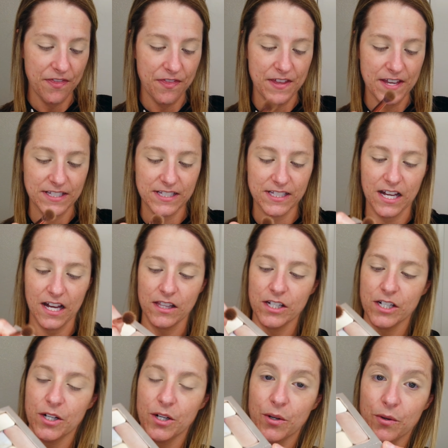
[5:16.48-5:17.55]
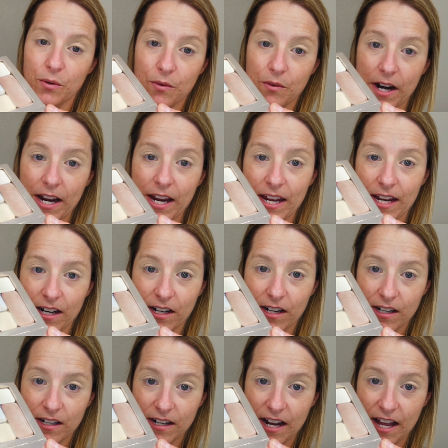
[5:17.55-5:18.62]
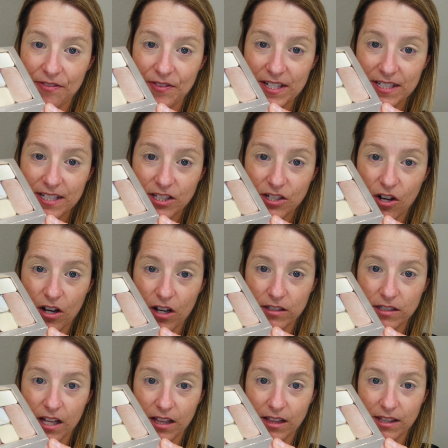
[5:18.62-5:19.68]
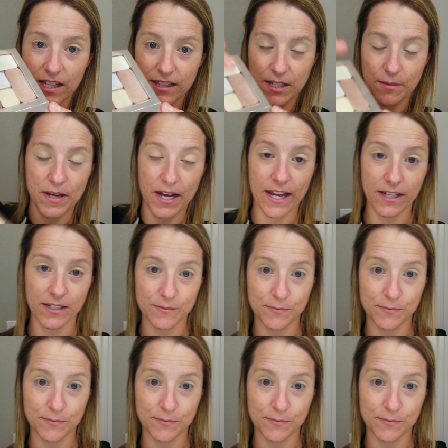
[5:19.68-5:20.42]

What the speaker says: this color right here, and this is called Lullaby.